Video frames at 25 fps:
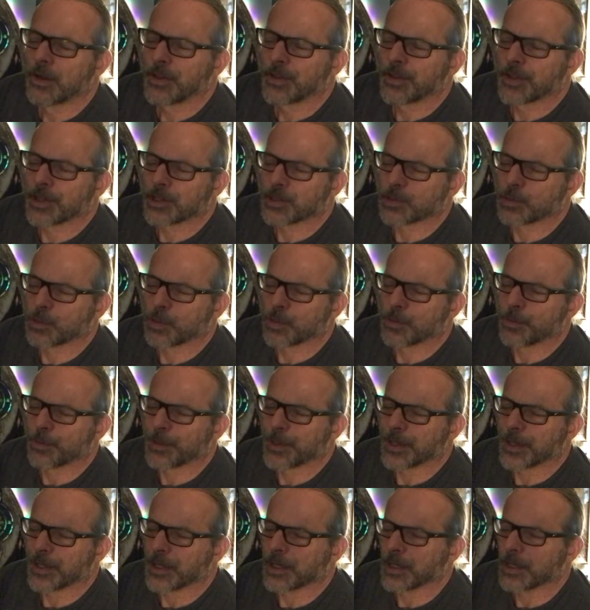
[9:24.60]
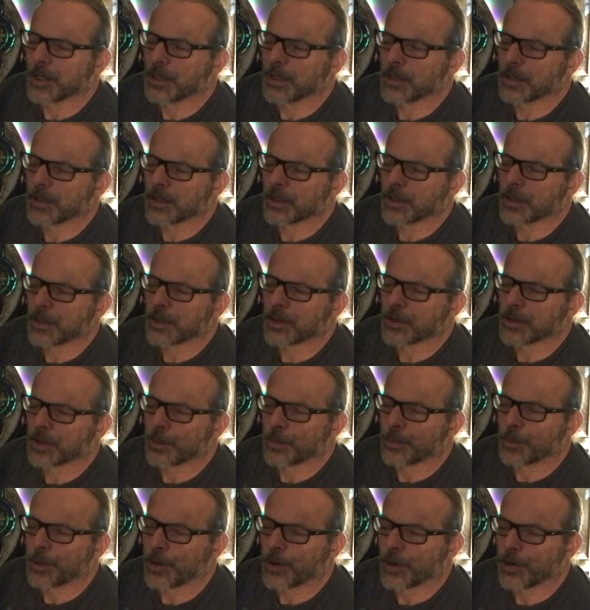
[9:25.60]
this would be the
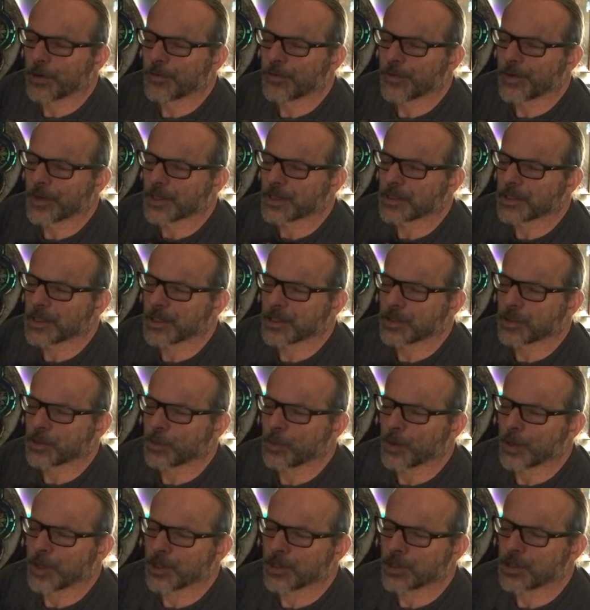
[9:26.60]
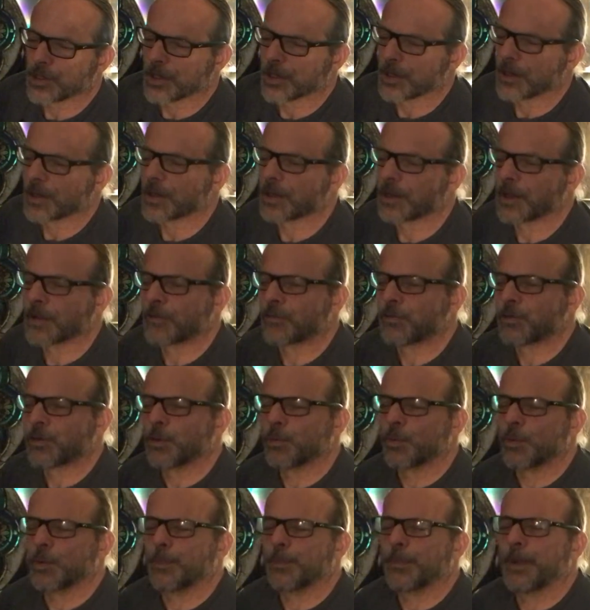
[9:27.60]
perfect situation if we
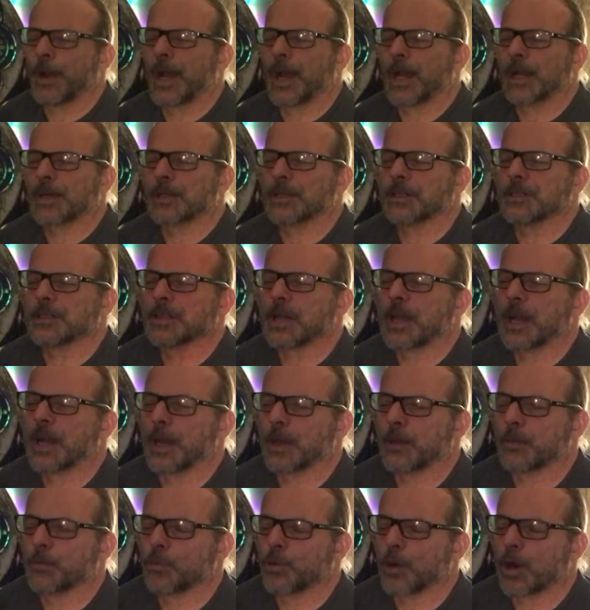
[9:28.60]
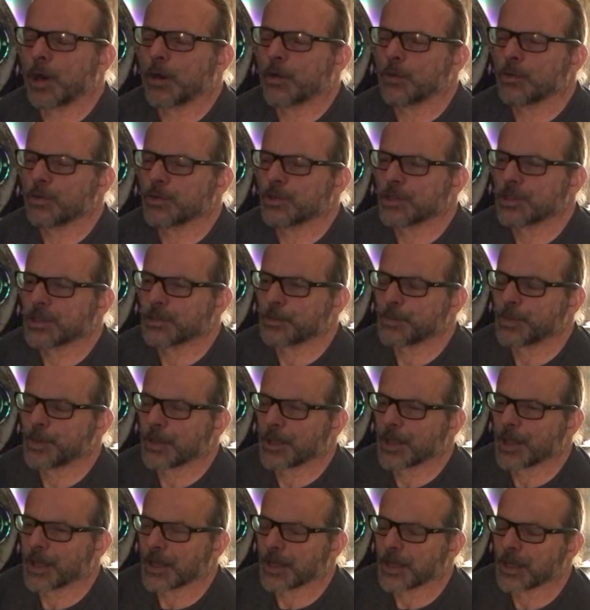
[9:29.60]
went back in time where I would just be
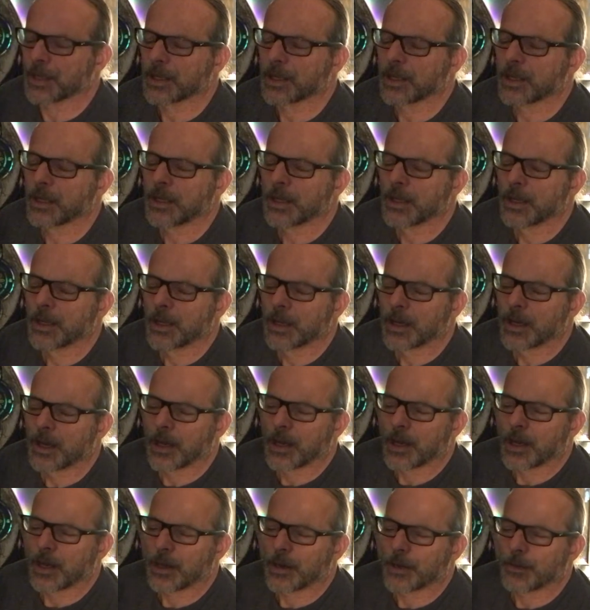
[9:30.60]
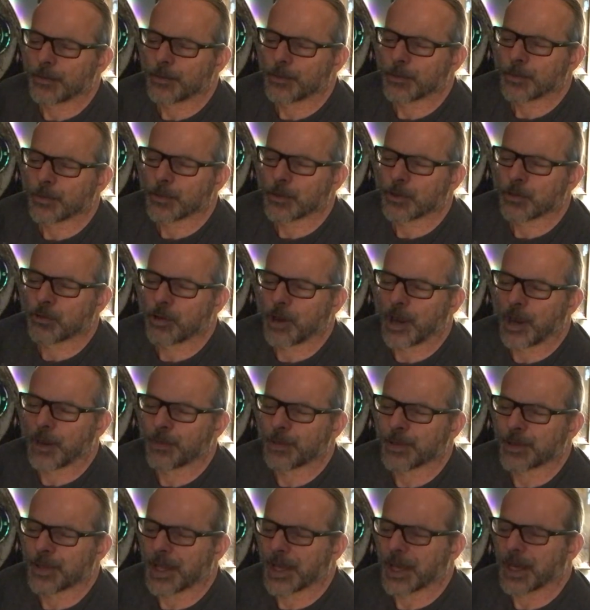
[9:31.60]
like
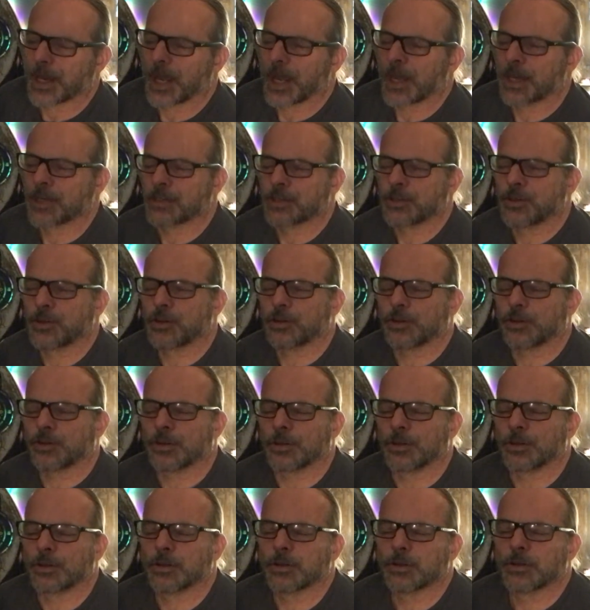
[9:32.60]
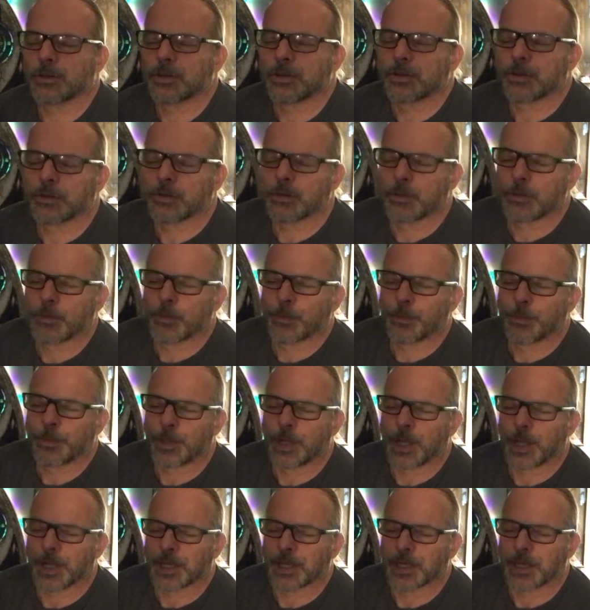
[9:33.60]
grabbing that external
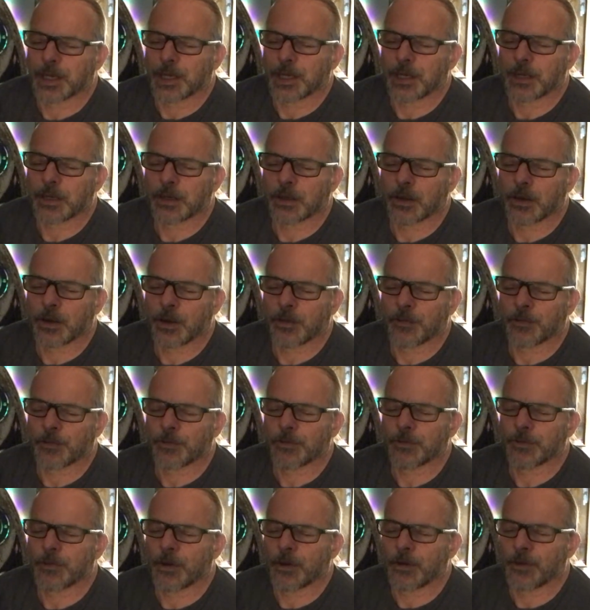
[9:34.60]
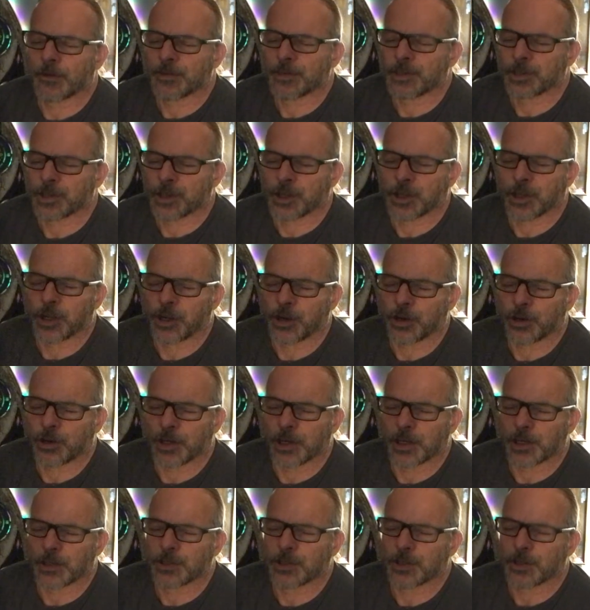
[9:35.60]
blanket of
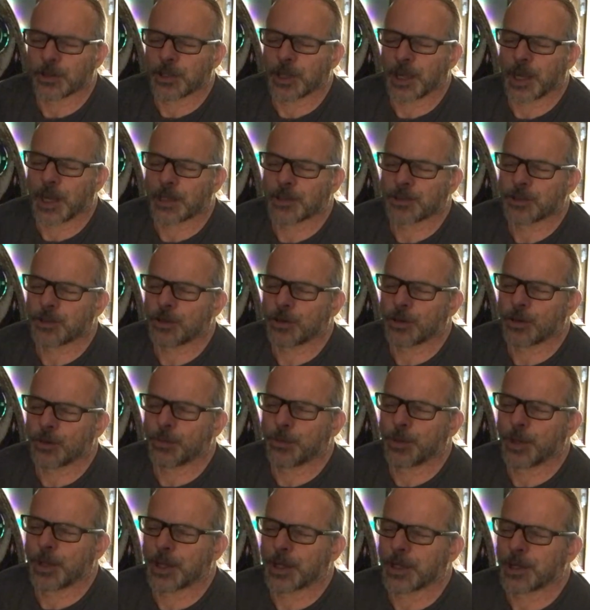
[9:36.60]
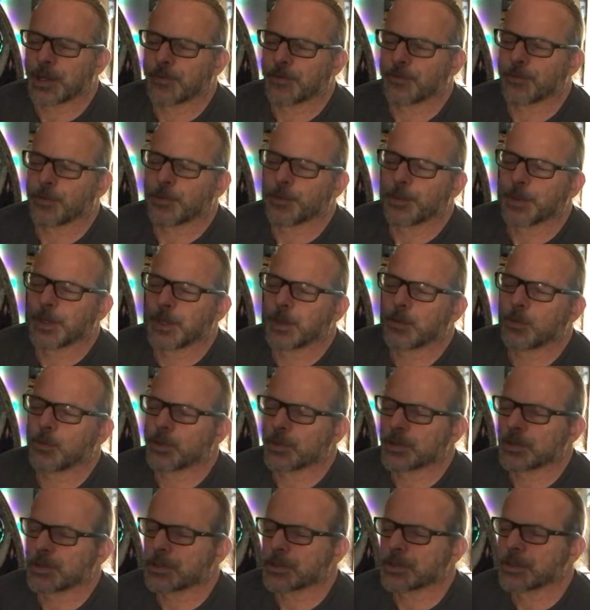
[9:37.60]
security. So the external blanket for me
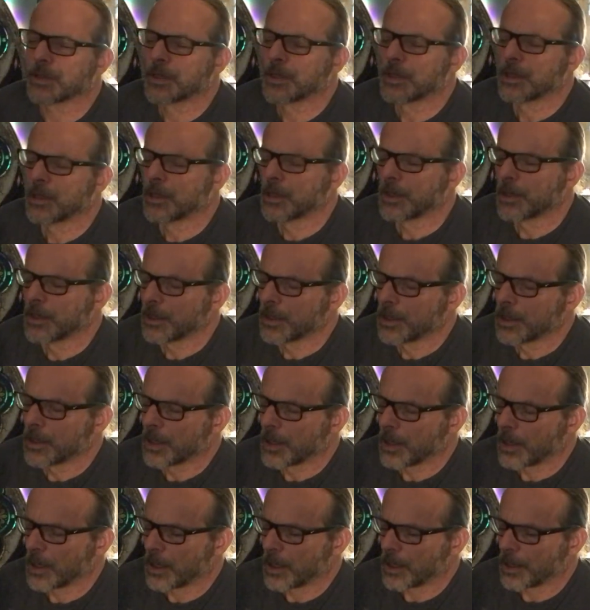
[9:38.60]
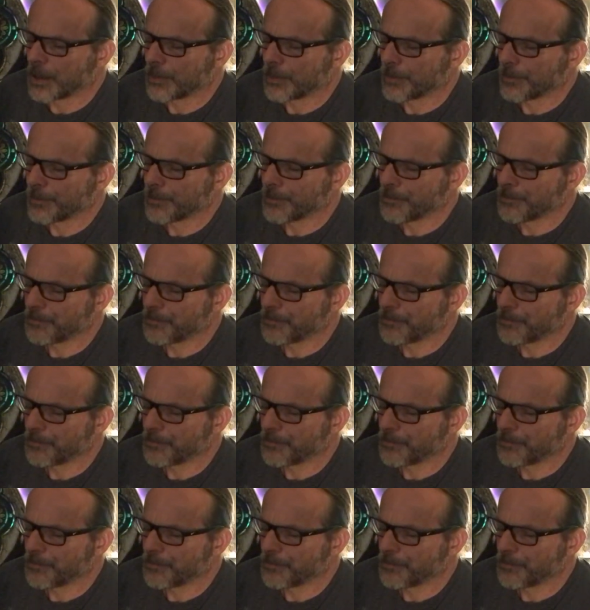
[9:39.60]
was um,